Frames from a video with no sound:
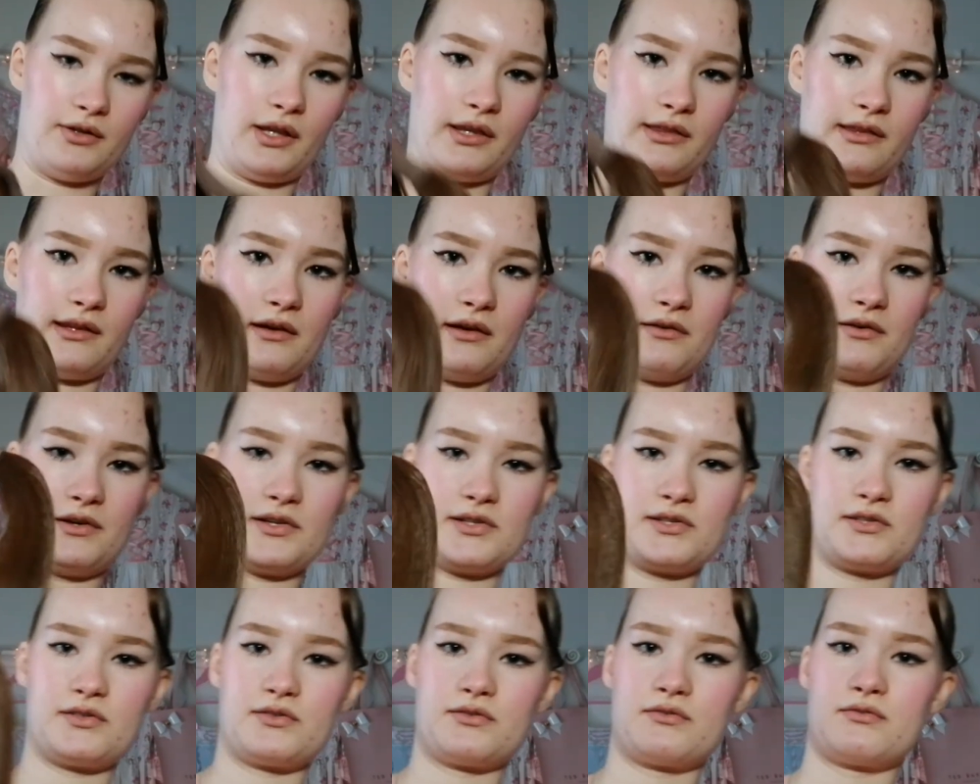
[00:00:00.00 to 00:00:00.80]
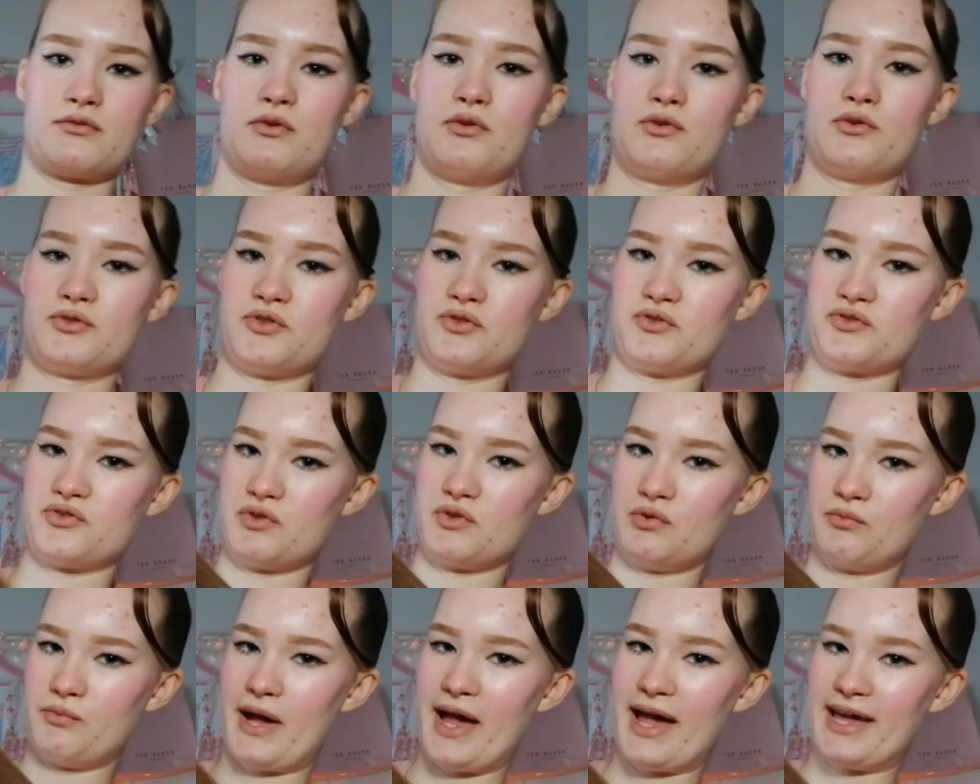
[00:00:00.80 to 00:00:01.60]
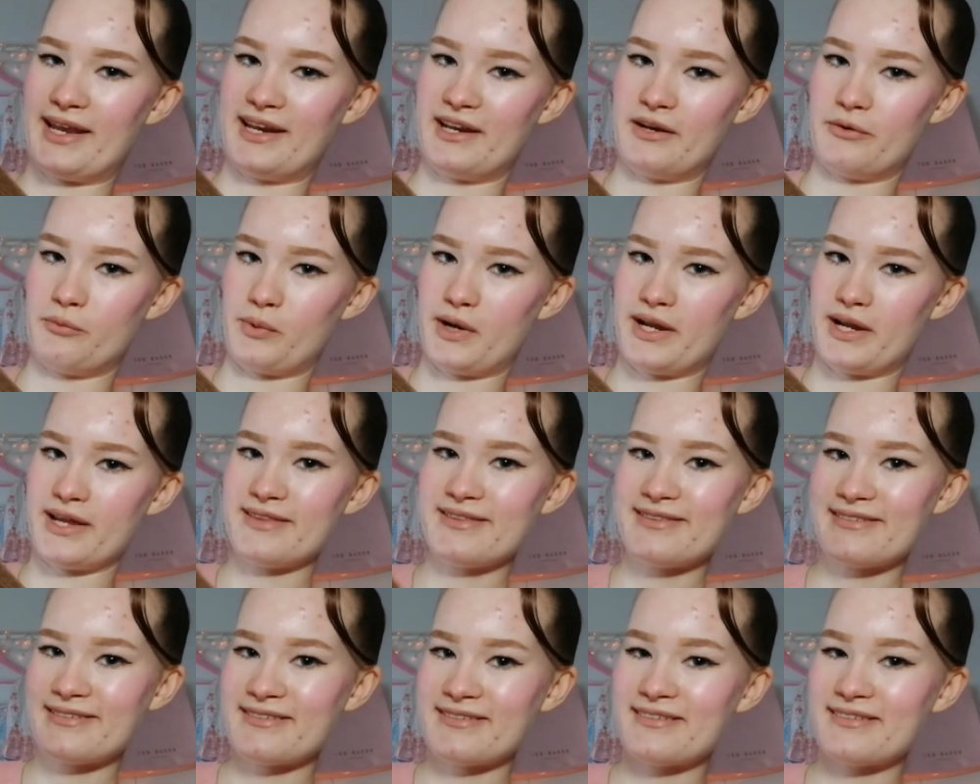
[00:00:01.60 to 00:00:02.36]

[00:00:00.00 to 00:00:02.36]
that there is also some added weight,